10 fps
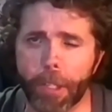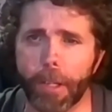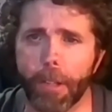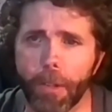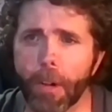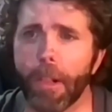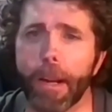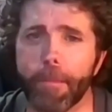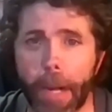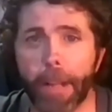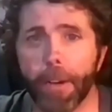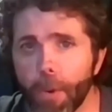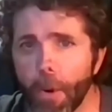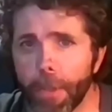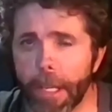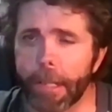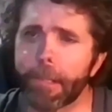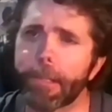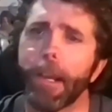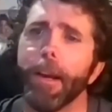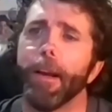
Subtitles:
is going to look like, but I do know this,